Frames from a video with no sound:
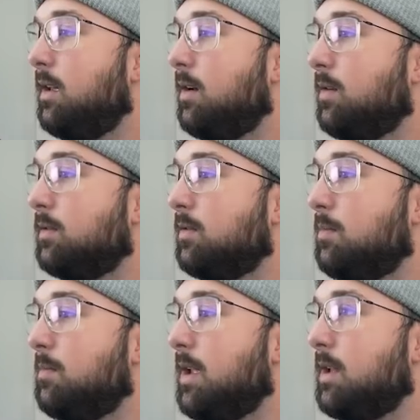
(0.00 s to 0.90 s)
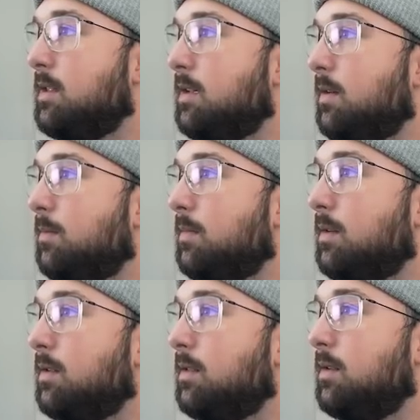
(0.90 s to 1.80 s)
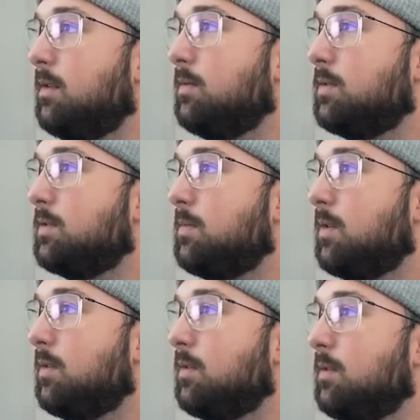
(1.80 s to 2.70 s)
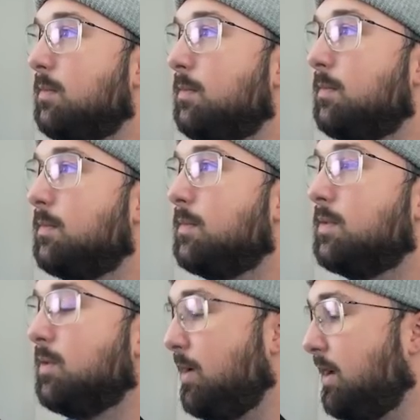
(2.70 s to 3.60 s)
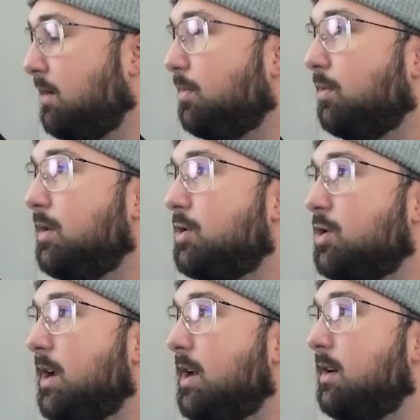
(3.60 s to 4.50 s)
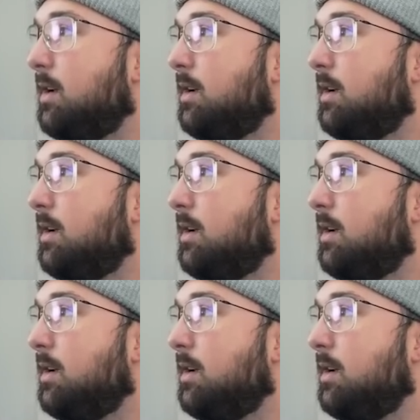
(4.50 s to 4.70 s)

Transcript: and also make them a little smaller so we can appreciate